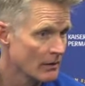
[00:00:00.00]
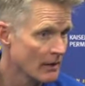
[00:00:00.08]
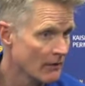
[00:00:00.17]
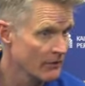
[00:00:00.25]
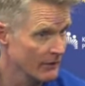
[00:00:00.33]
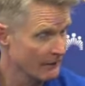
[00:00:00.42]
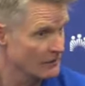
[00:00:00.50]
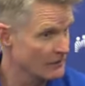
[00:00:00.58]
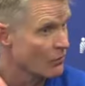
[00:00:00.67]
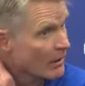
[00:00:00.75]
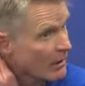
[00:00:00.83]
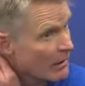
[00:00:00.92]
everything
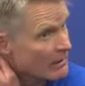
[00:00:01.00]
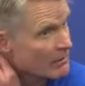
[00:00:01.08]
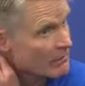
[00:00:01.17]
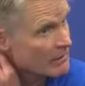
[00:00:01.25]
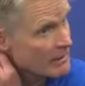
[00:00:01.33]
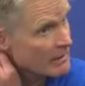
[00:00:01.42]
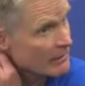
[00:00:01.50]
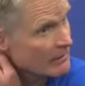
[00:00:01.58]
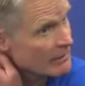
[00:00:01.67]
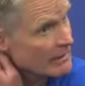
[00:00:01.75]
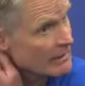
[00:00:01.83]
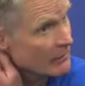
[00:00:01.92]
that's going on
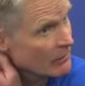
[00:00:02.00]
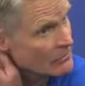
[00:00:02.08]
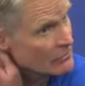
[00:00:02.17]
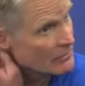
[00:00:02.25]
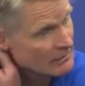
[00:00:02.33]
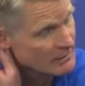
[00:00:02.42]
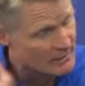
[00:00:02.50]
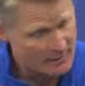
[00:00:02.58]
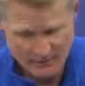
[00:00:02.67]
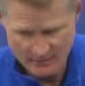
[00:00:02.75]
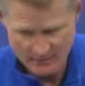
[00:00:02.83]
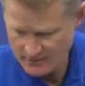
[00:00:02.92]
in Russia?
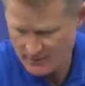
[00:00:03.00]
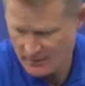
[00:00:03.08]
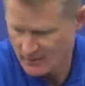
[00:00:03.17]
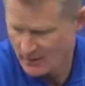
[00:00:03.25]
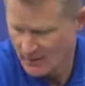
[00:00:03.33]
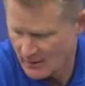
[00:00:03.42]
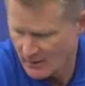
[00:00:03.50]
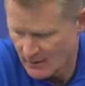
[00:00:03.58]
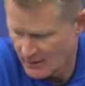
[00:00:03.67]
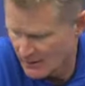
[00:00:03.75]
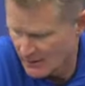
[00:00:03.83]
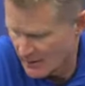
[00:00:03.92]

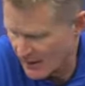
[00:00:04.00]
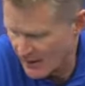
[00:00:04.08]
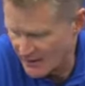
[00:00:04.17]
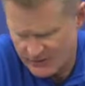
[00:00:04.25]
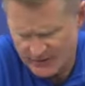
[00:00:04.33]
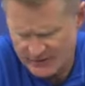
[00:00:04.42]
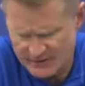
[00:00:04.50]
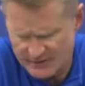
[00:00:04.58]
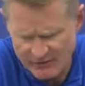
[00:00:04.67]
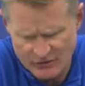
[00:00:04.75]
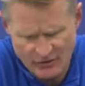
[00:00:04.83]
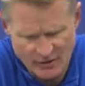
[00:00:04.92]
It's
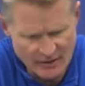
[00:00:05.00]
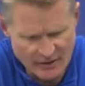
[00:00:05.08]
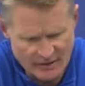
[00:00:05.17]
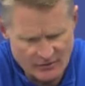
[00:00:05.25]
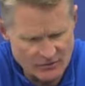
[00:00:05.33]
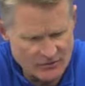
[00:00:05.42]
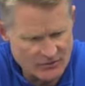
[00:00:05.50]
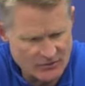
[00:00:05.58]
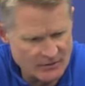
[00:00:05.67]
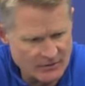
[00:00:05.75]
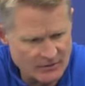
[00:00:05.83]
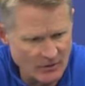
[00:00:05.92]
devastating. It's just
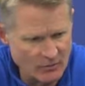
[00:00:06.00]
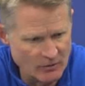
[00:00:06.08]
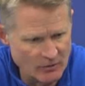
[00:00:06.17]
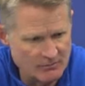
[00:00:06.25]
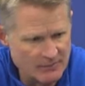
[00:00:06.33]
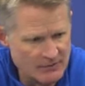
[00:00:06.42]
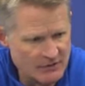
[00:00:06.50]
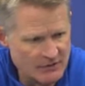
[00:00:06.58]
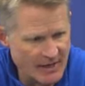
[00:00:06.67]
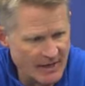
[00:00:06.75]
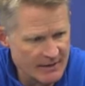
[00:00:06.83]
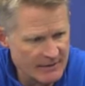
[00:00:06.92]
terribly
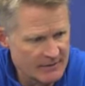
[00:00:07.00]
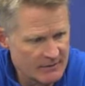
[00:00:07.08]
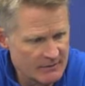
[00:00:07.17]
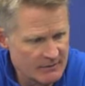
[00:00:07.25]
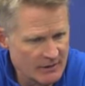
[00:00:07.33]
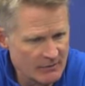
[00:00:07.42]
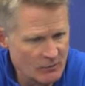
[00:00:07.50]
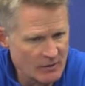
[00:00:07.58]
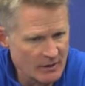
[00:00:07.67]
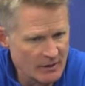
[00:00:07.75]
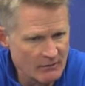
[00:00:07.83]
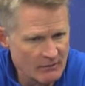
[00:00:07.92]
sad
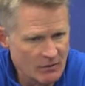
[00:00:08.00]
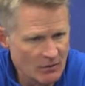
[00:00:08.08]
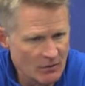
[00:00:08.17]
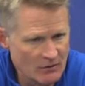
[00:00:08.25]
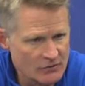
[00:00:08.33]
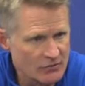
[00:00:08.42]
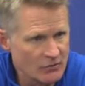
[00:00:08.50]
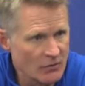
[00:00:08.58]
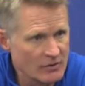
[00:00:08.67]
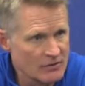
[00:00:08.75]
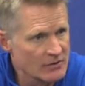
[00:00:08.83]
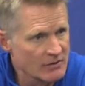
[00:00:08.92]
reading all the
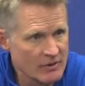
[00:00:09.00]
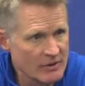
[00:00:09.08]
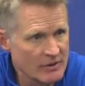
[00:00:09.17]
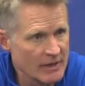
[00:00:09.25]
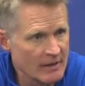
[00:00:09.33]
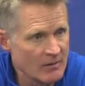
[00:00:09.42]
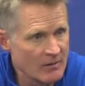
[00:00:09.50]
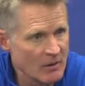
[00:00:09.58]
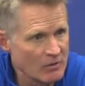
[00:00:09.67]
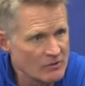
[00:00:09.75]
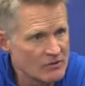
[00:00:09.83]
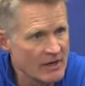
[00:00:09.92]
stories every day
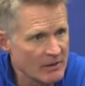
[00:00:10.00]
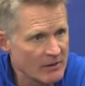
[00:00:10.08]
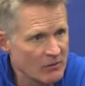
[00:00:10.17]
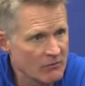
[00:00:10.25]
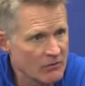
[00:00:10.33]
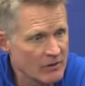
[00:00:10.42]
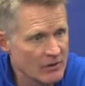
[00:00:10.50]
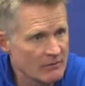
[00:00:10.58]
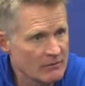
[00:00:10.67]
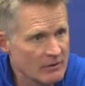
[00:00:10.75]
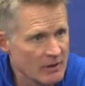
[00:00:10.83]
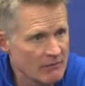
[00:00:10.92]
about what's happening over there,
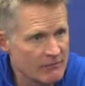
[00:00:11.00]
about